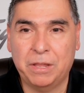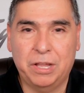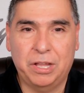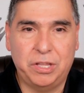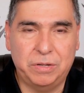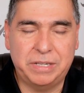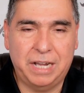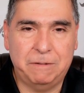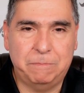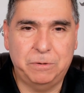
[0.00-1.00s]
Utah
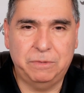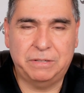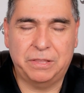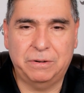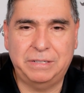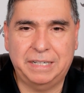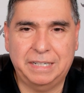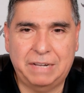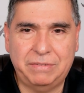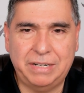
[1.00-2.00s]
improved to
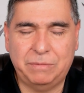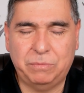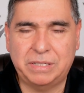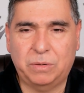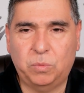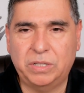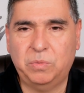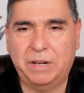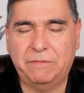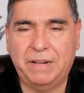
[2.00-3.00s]
13-11. It was a
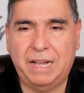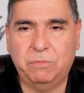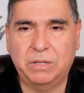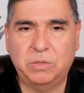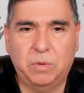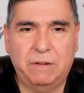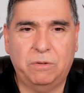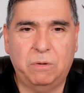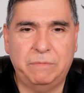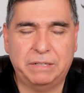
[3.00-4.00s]
125-112
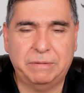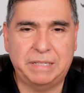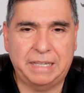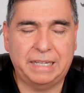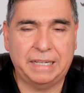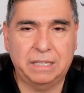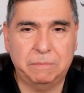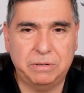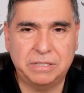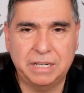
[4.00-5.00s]
home victory to the LA
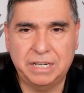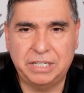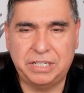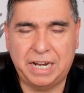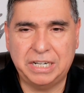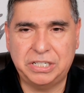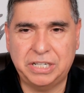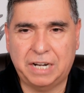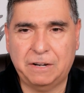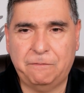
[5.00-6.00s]
Clippers. Jazz
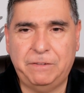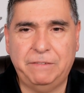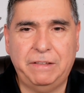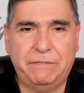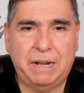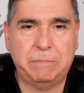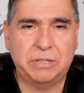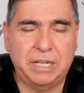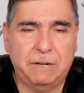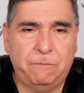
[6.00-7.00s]
shot
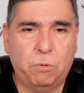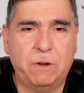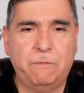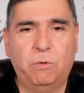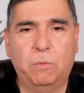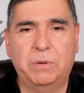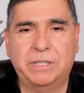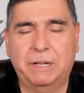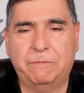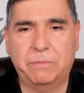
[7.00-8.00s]
55%, 44%
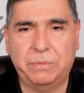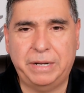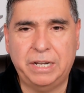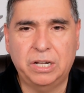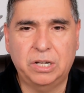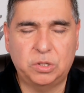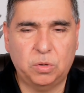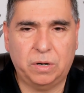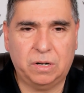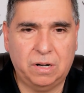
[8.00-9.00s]
from three.
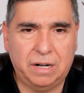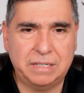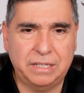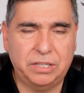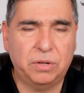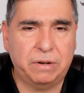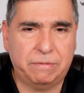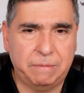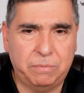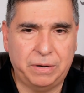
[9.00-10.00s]
Jordan Clarkson, 33
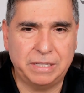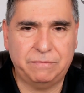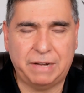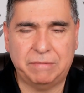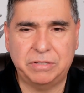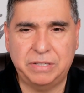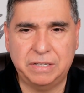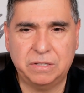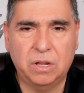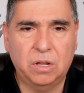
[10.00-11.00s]
points, 5 assists.
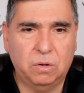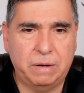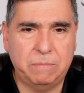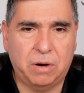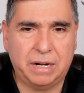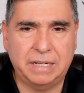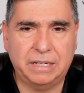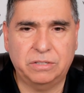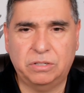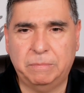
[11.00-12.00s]
Lauri Markkanen
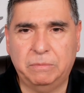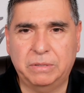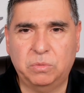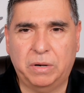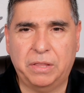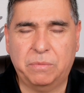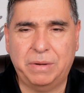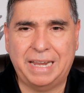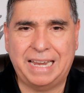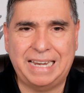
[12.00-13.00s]
contributed with 23
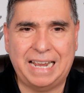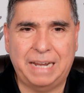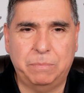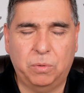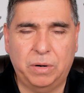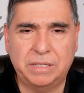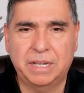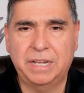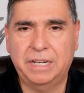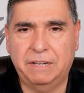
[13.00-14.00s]
and 9 boards.
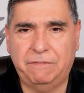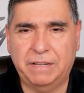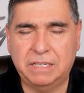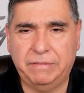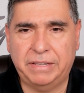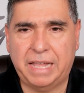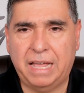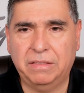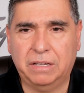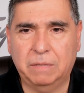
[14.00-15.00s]
Defensively, they held
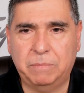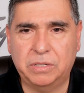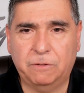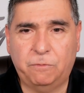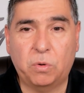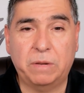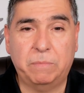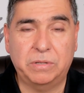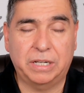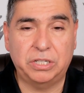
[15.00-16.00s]
the Clippers to
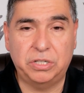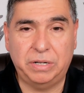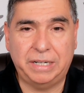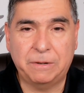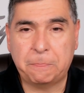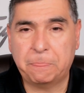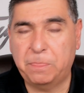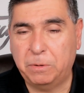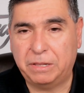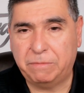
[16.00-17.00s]
40% shooting,
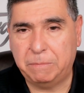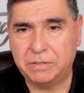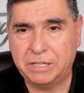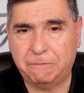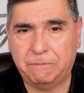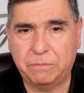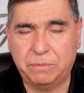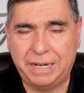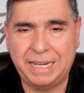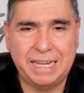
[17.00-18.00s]
33% from
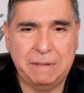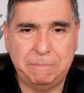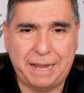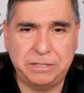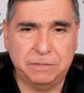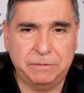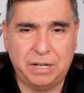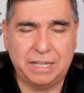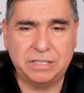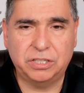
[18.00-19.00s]
three. Pacers
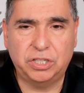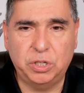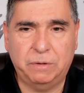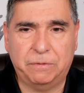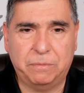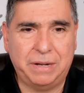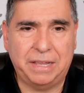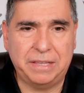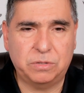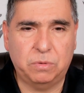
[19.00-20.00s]
lost 2 of 3 on
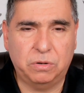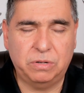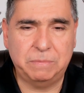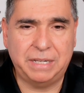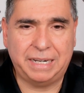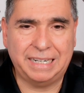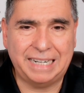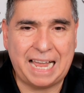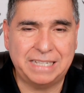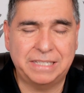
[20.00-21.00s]
this road trip, sitting
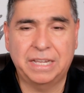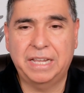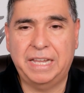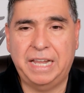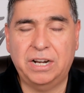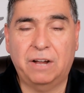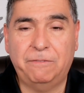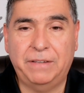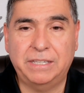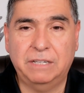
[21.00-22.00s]
last in
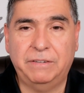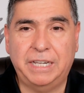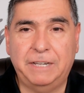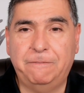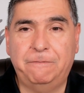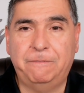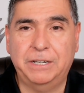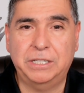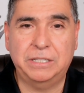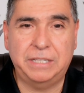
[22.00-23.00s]
offensive
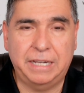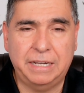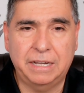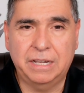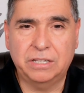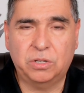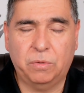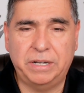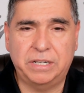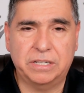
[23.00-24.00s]
efficiency, scoring
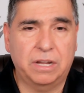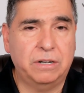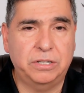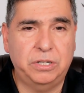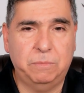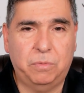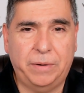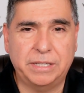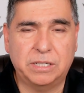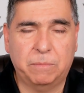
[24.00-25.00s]
just 102
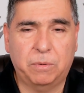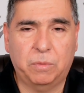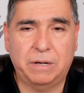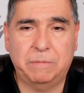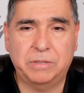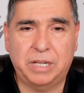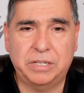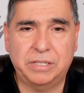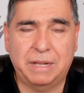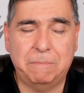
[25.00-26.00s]
points per 100 possessions,
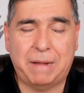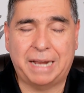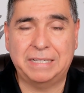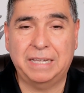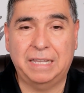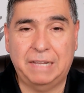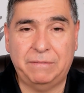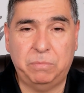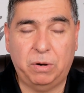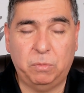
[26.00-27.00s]
a minus
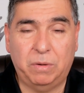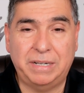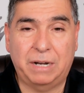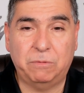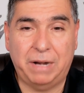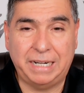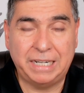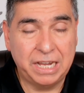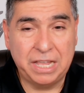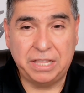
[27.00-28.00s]
11.1 net rating.
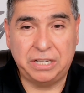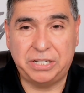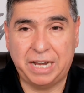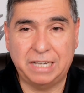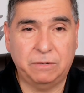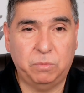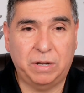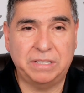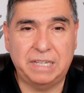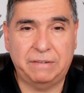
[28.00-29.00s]
The Jazz have won
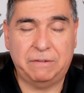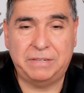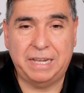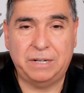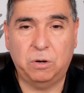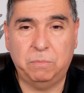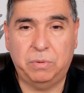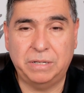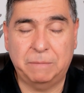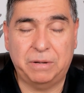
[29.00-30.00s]
7 of 10 at home, putting
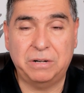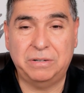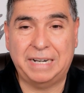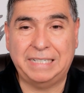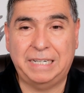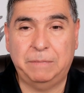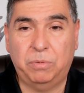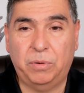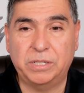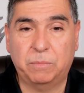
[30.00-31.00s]
up 119
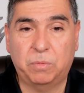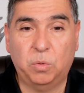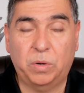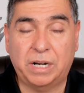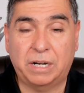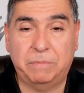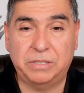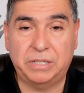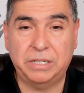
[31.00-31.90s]
points per 100 possessions.